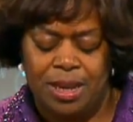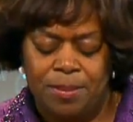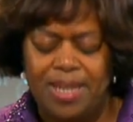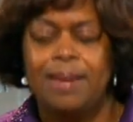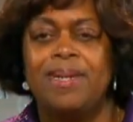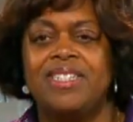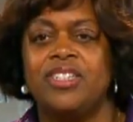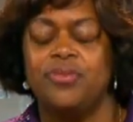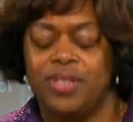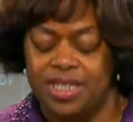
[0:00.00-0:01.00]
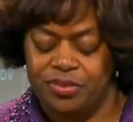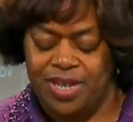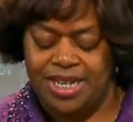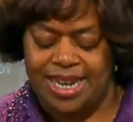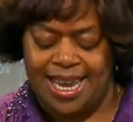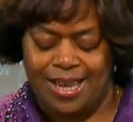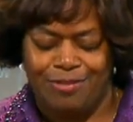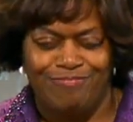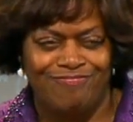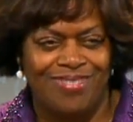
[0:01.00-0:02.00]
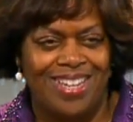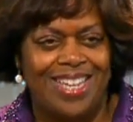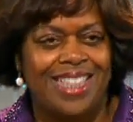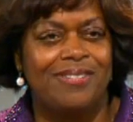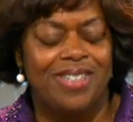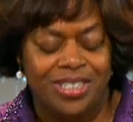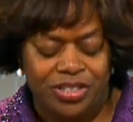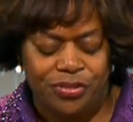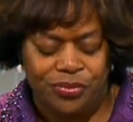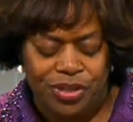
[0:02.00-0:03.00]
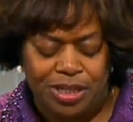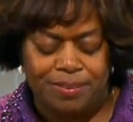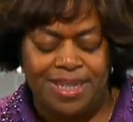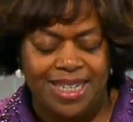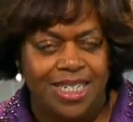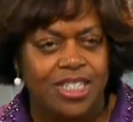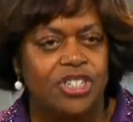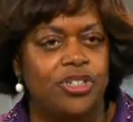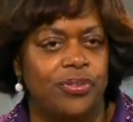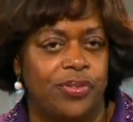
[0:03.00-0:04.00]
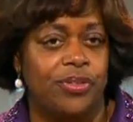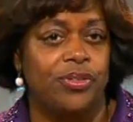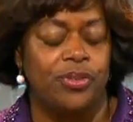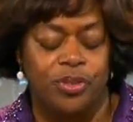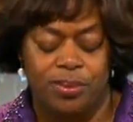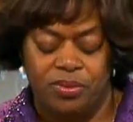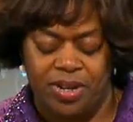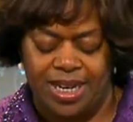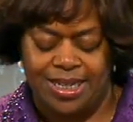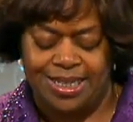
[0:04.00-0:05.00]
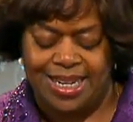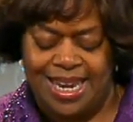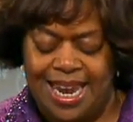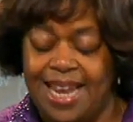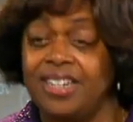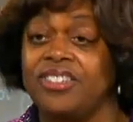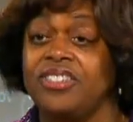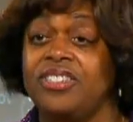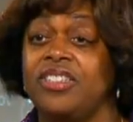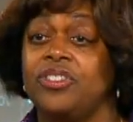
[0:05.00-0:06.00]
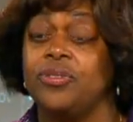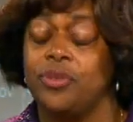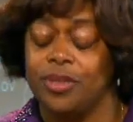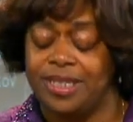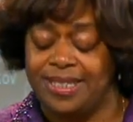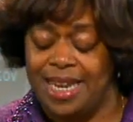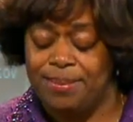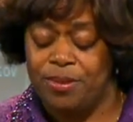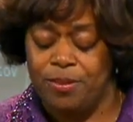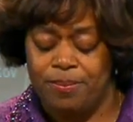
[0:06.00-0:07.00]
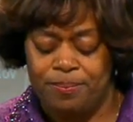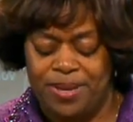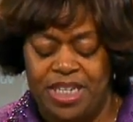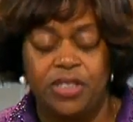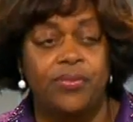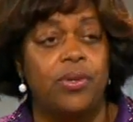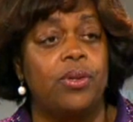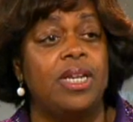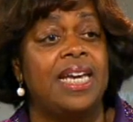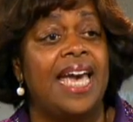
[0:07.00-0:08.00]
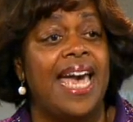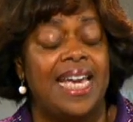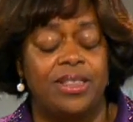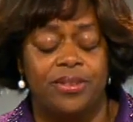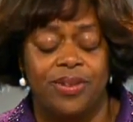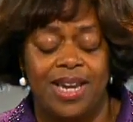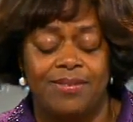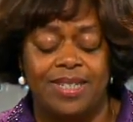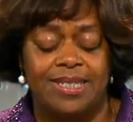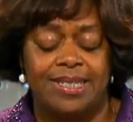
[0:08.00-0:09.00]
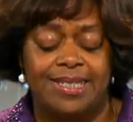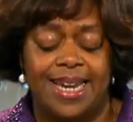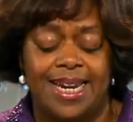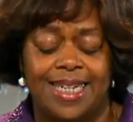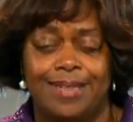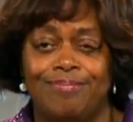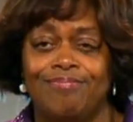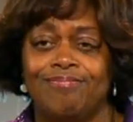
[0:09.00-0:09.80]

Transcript: But let me just reiterate now that religious freedom is a universal human right and is essential for a stable, peaceful, and thriving society.